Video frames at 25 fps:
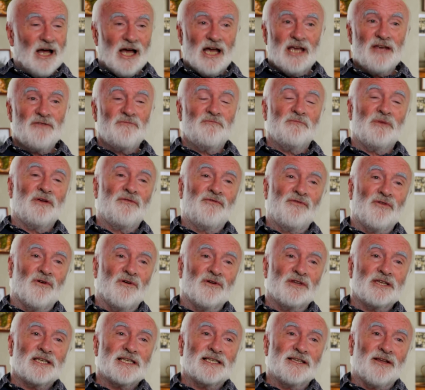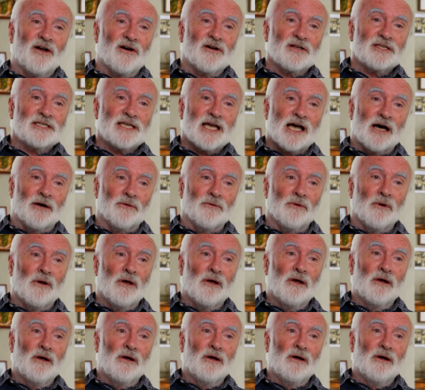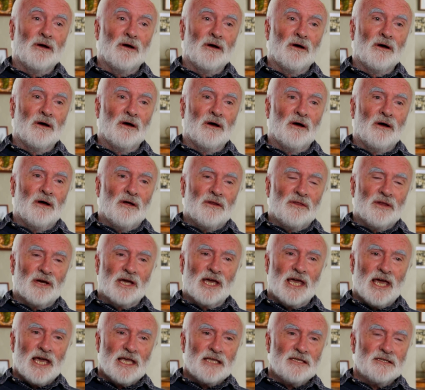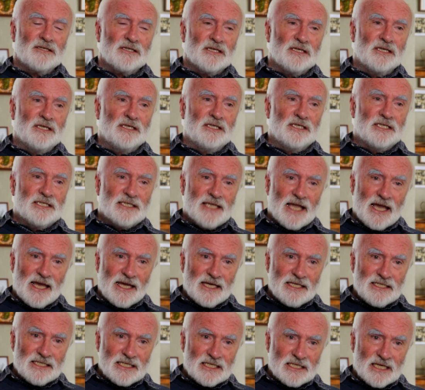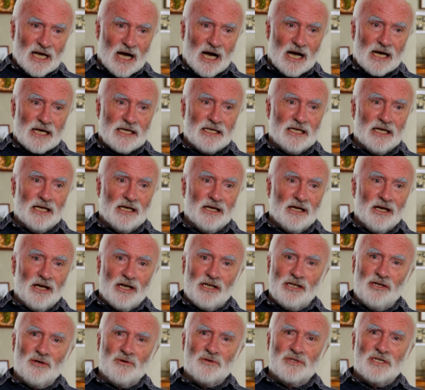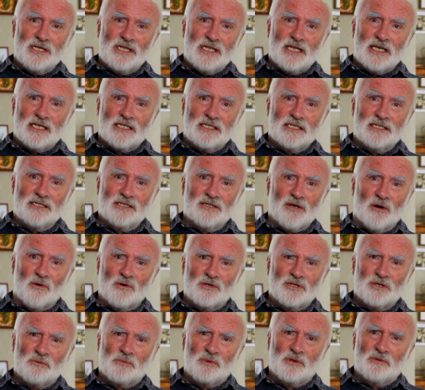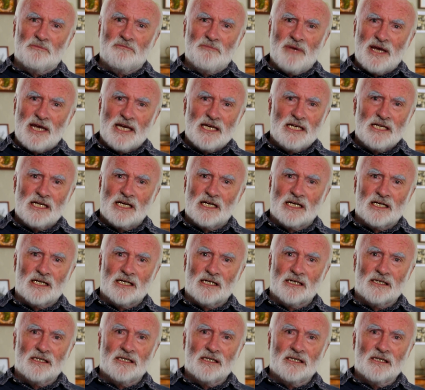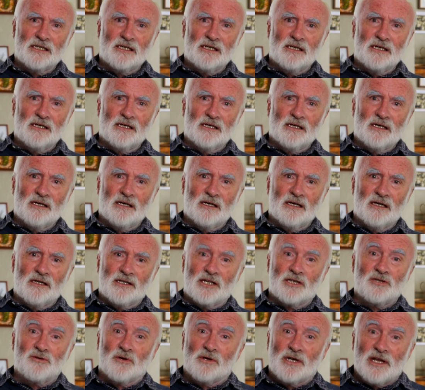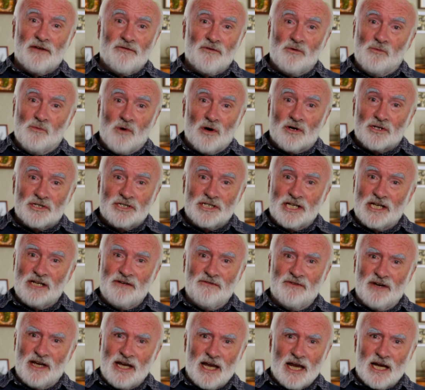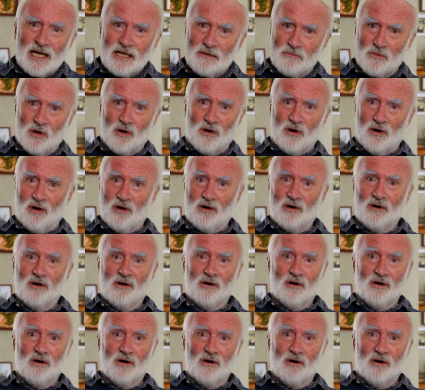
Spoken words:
Even before this lockdown, the kids stay inside using this sociable media. They don't even watch TV anymore.